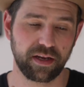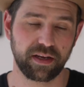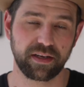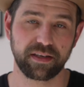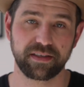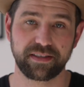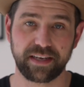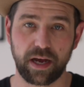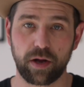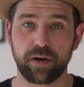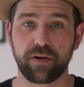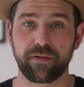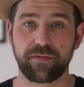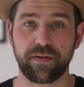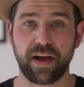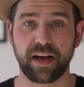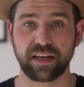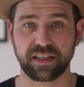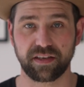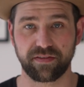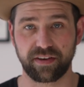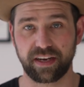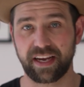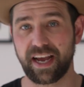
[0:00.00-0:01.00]
sound
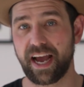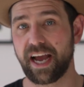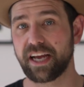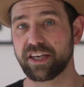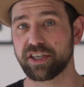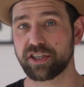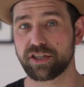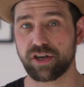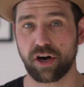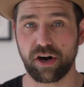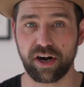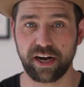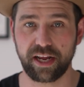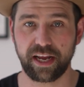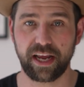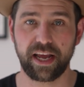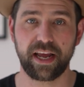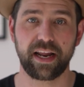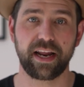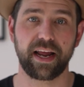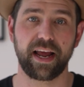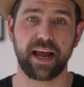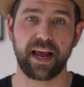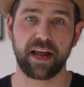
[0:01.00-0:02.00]
effects of a guy starting
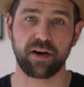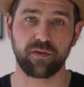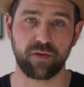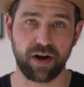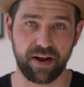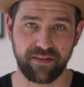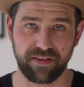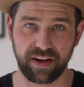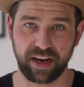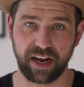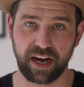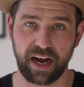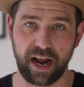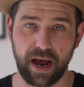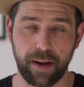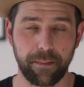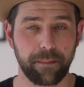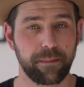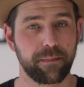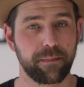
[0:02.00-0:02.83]
it and revving it up.